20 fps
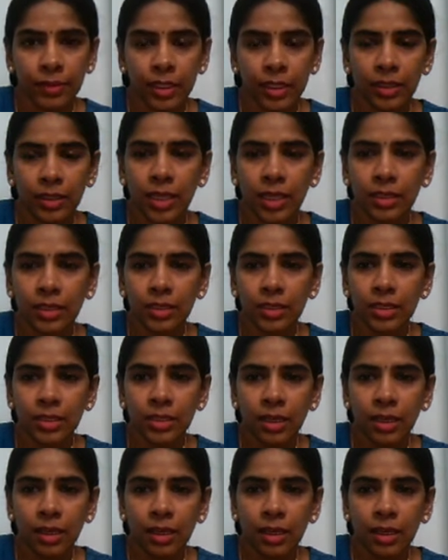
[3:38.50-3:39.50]
That is,
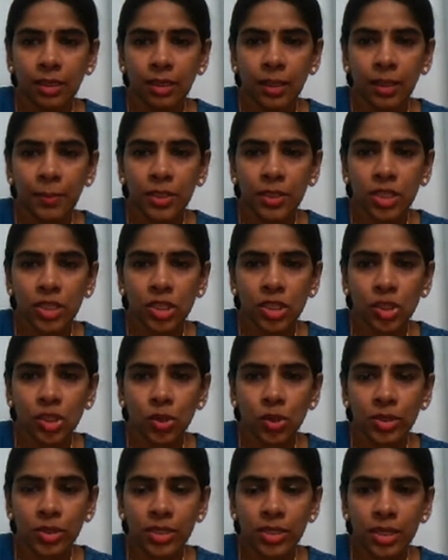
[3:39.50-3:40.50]
the picture
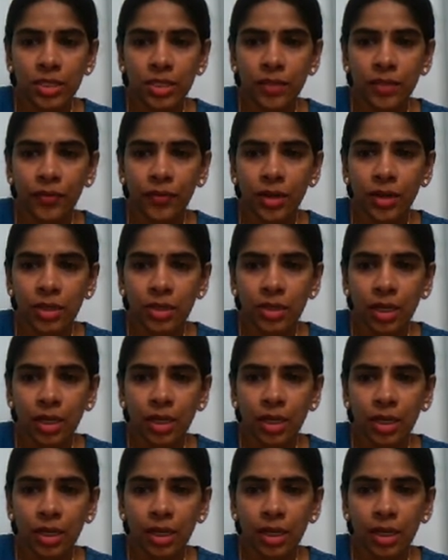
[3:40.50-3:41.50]
shows different
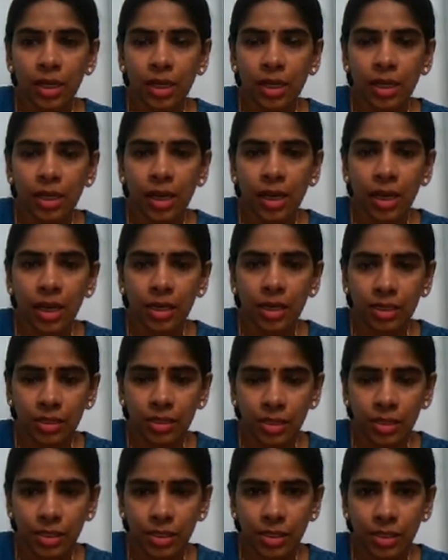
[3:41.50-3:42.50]
colors
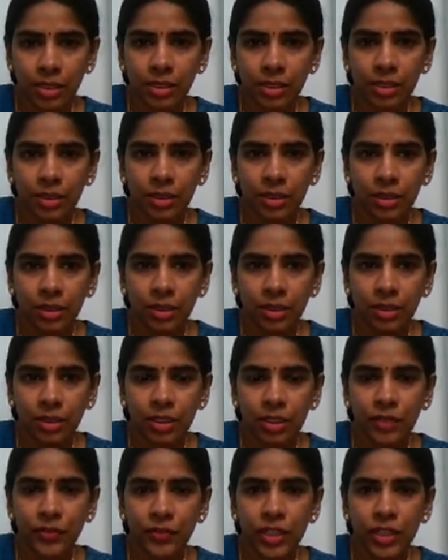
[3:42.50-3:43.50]

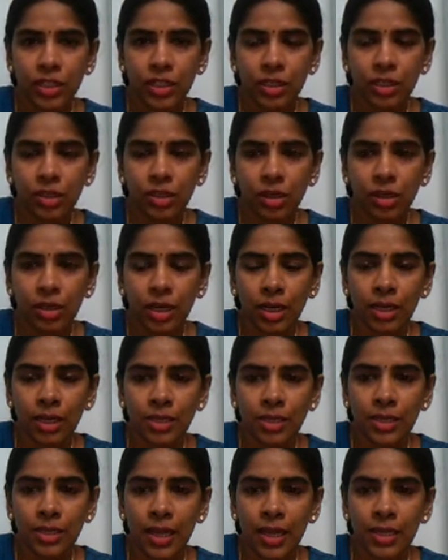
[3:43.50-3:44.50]
as different
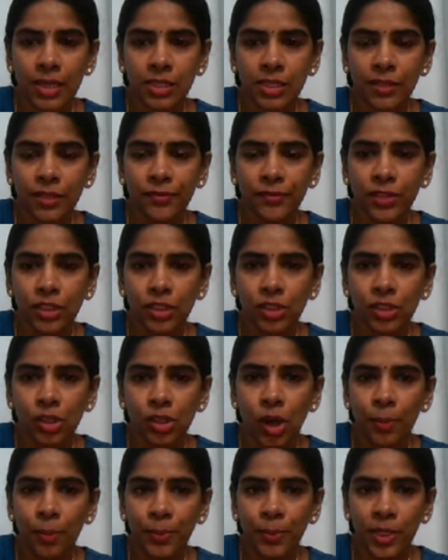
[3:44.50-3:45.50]

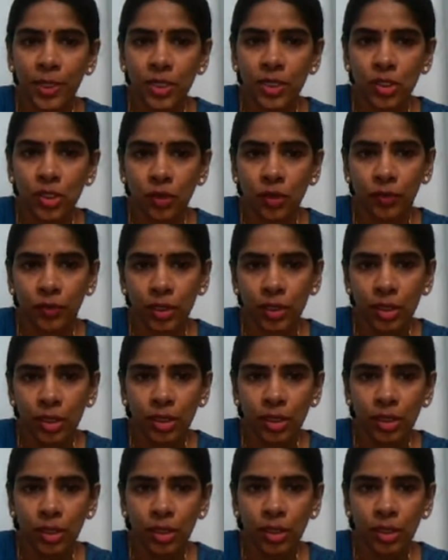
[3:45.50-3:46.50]
components of the
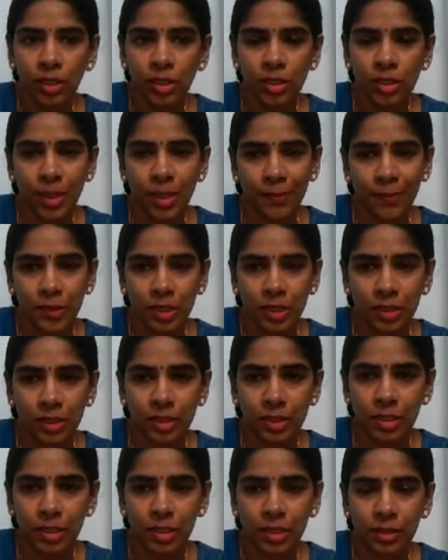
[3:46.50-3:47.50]

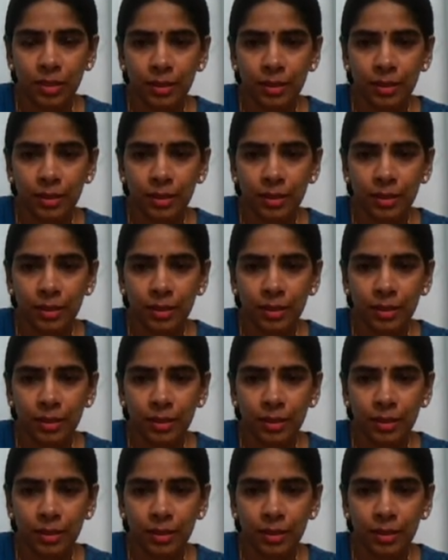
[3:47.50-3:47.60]
substance.